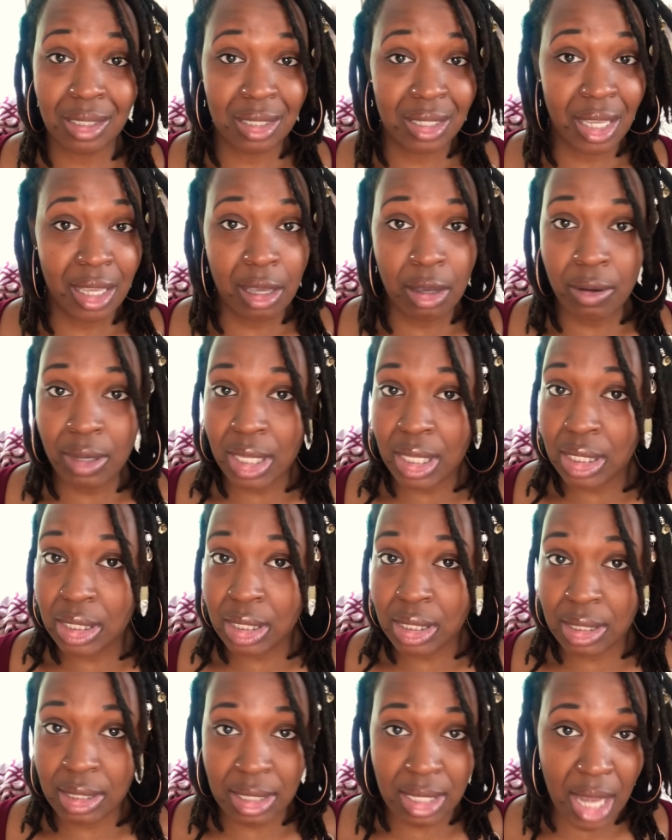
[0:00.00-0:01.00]
scale is
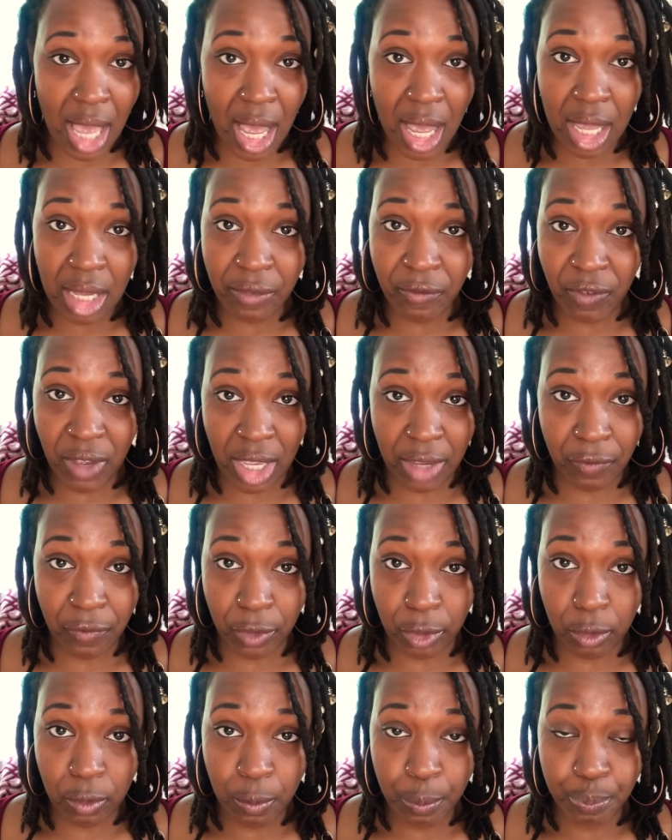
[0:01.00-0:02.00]
not
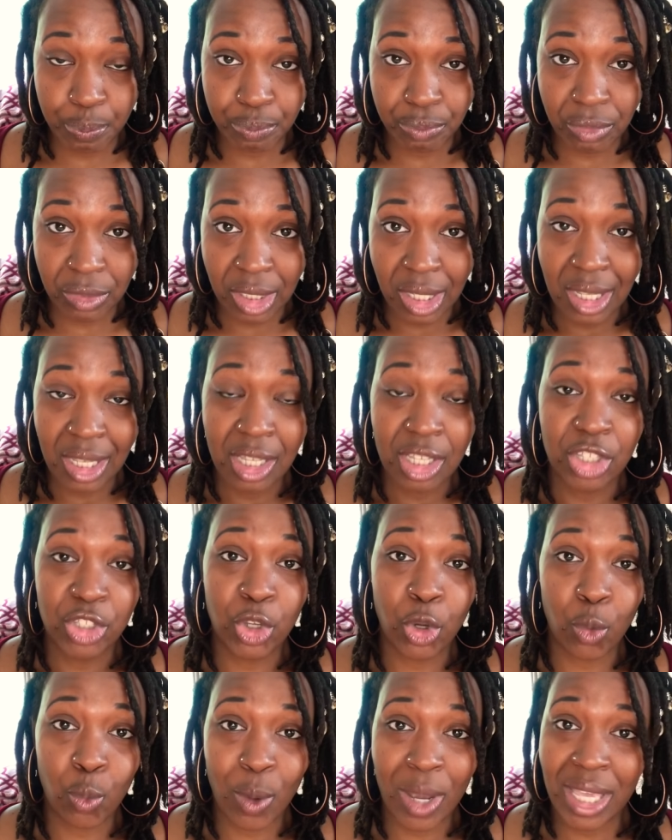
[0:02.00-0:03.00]
faithful.
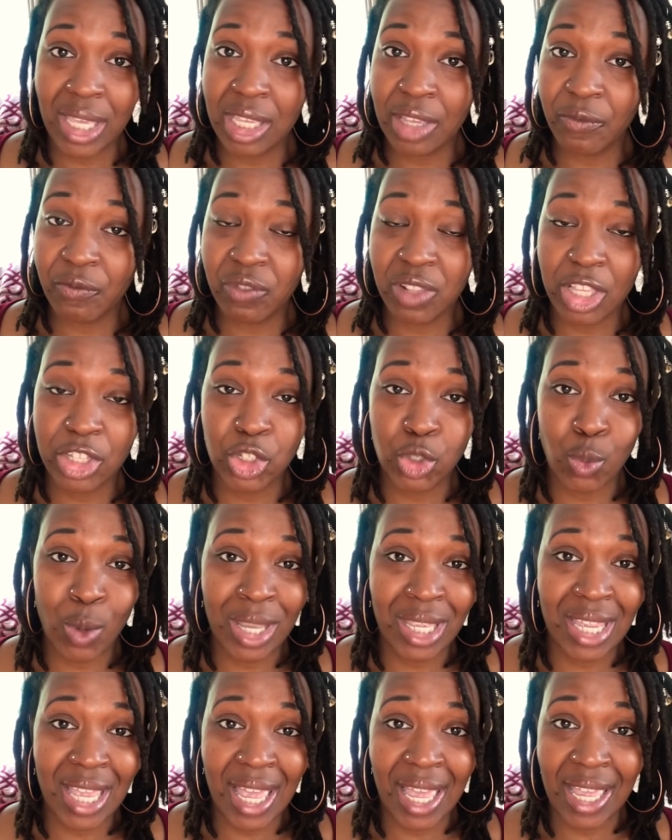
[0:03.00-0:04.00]
Your weight can
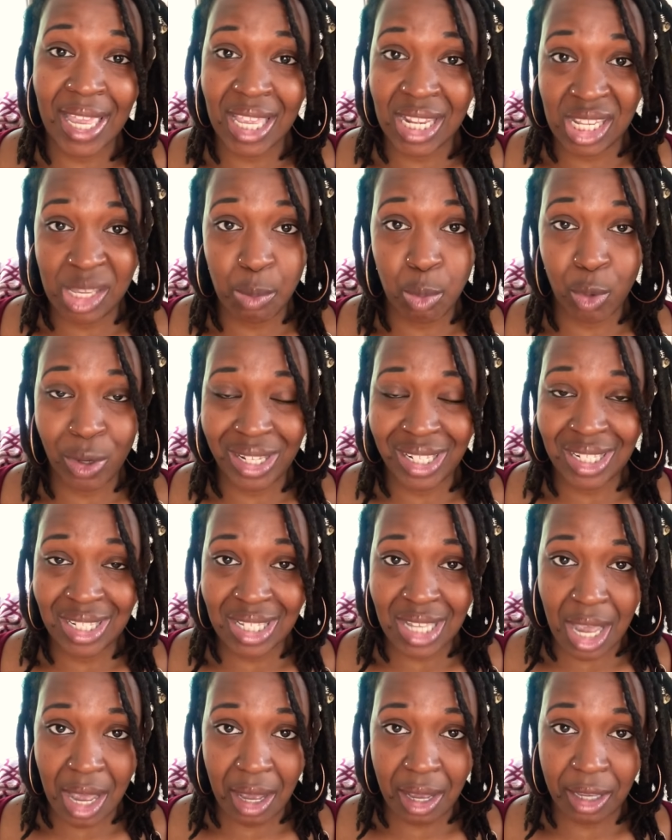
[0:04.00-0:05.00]
fluctuate at any point in
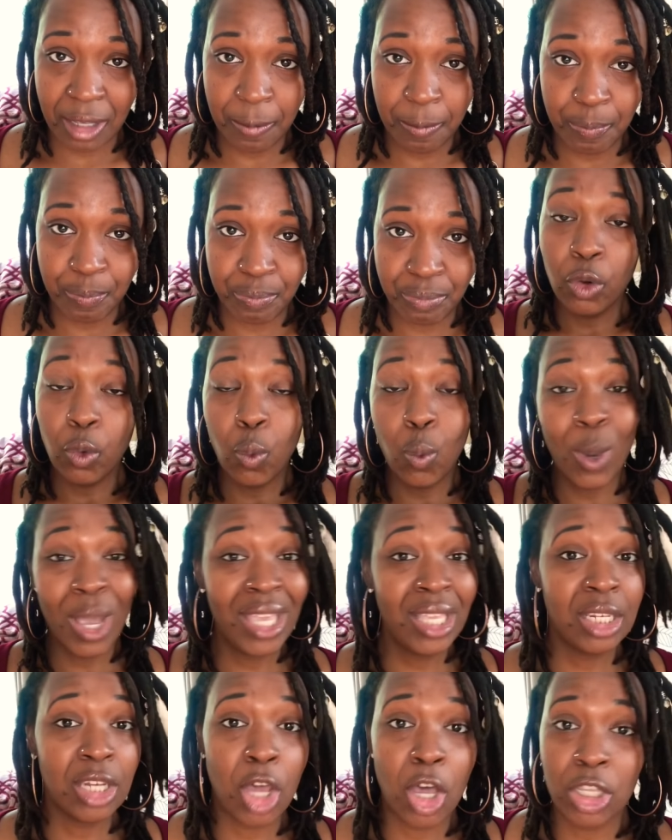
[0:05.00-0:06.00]
time.
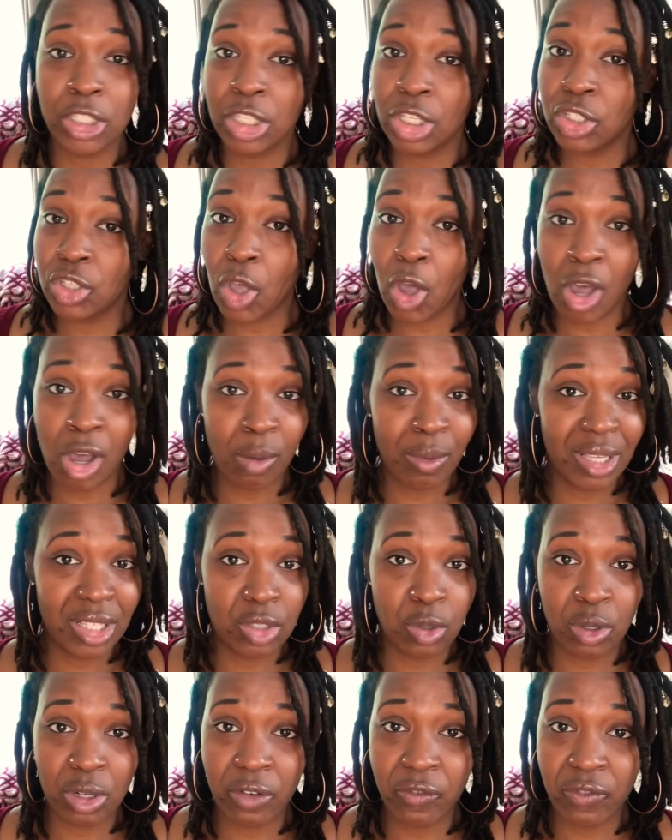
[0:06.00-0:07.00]
Weight loss is always
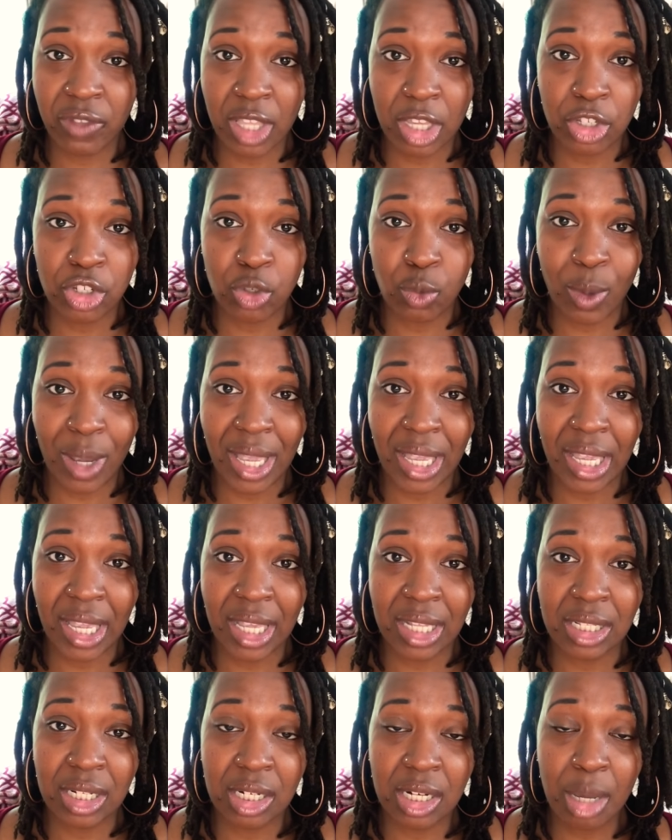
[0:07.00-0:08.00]
going to fluctuate,
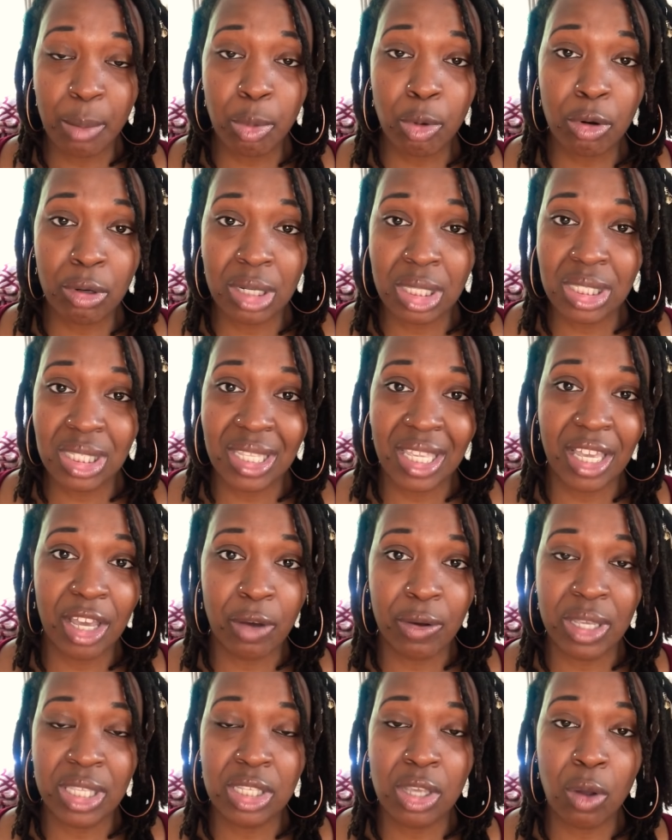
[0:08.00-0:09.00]
and the number on the
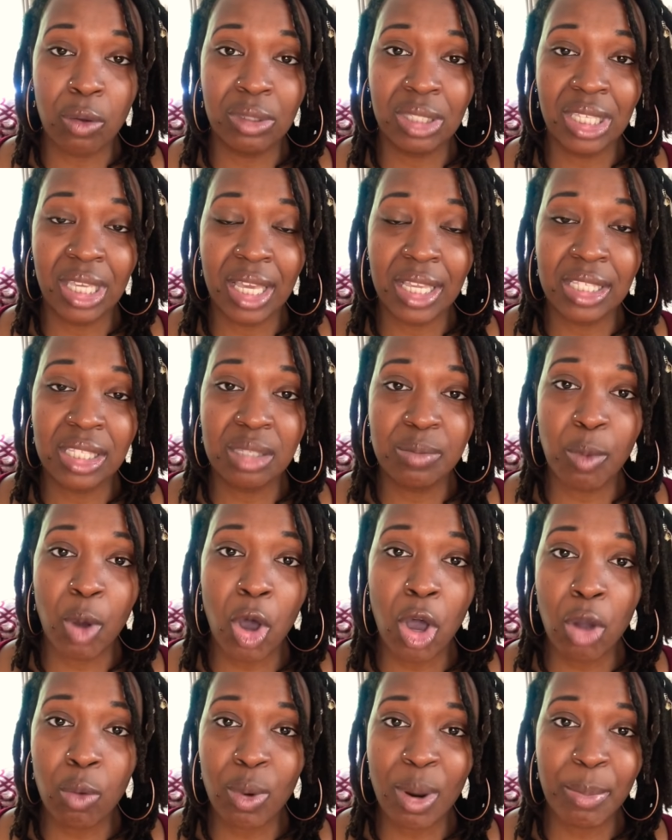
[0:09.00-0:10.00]
scale is only a
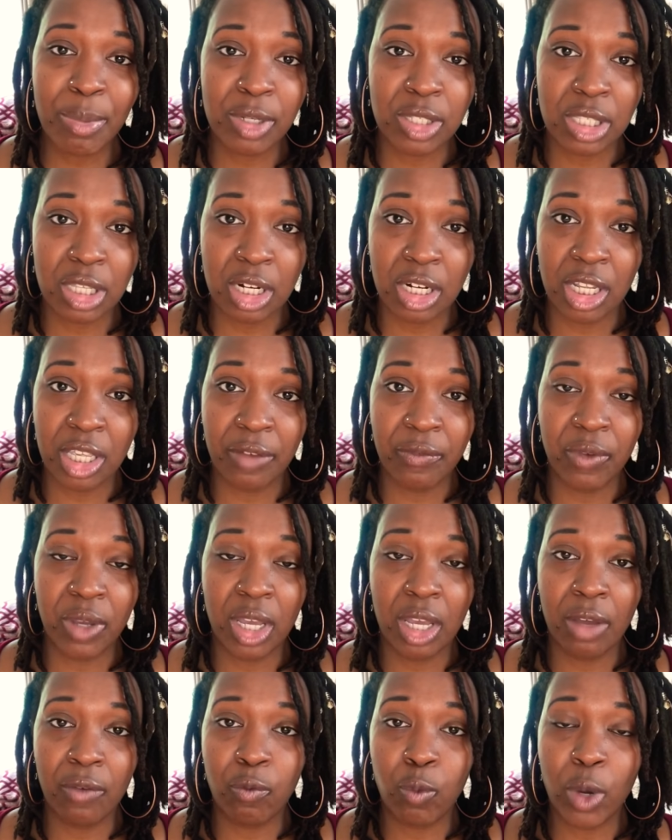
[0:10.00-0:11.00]
small representative
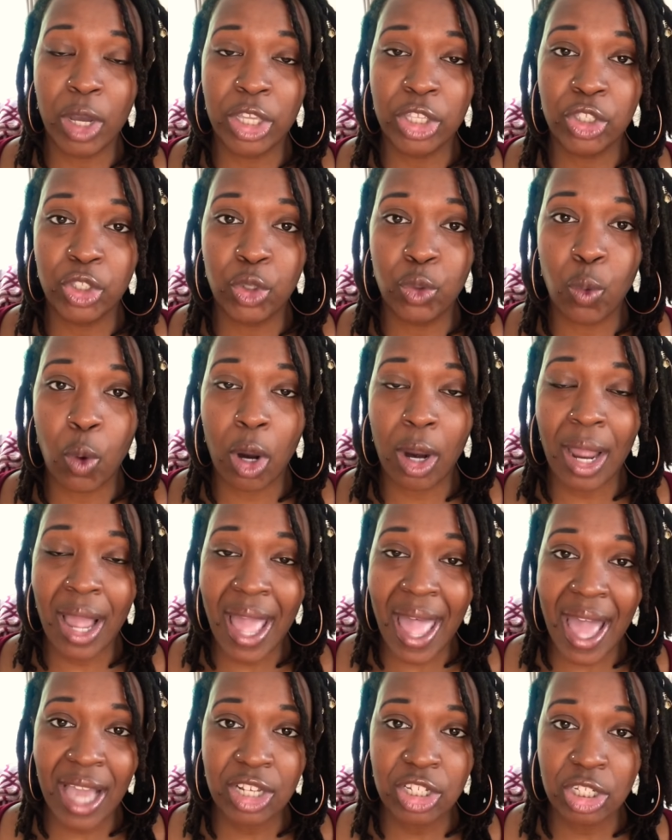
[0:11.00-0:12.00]
of what you are
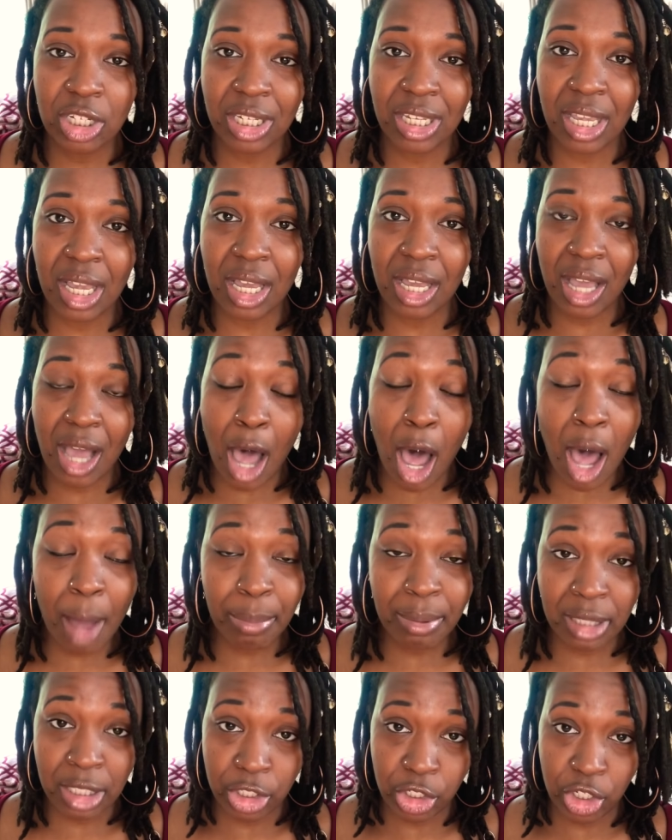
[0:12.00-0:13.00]
actually
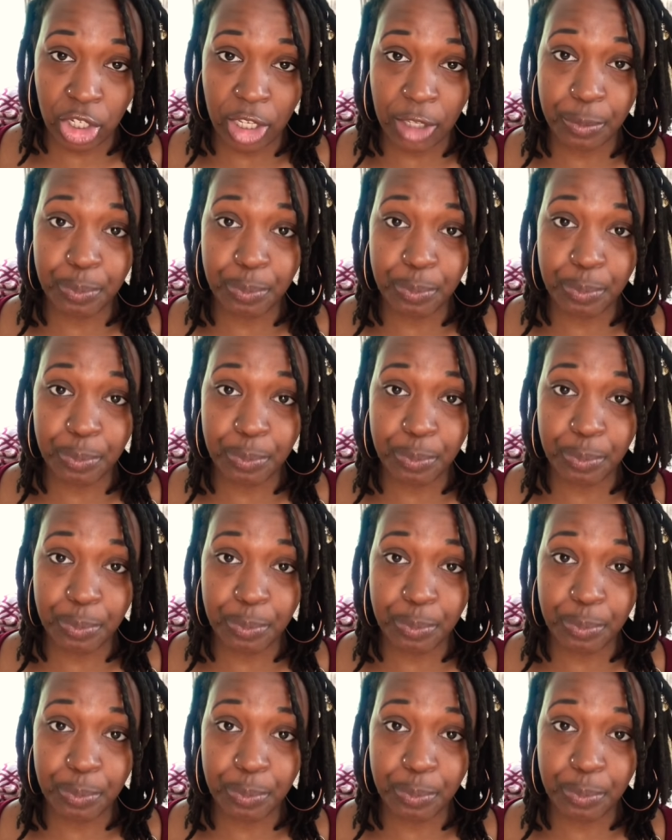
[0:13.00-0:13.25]
accomplishing.